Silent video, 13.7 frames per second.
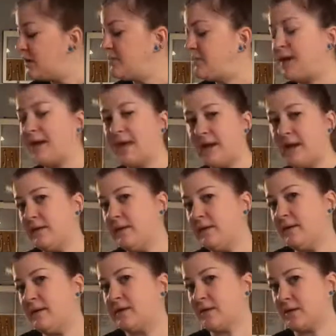But again,
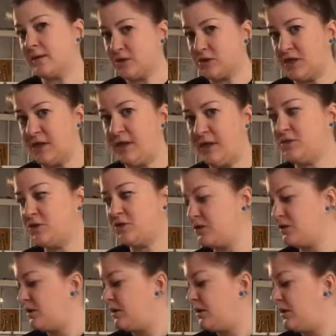that's going to change
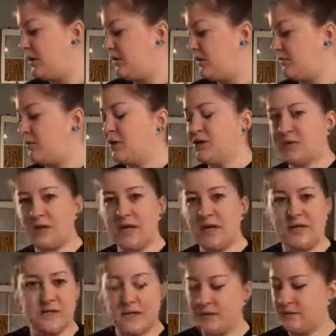the moisture
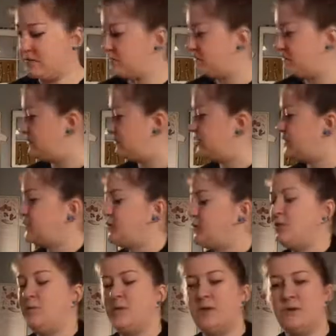content. So
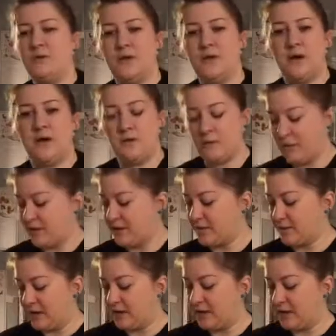you will wind up
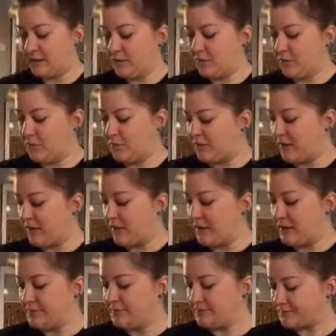needing a little more
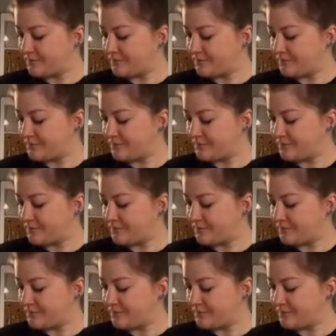flour.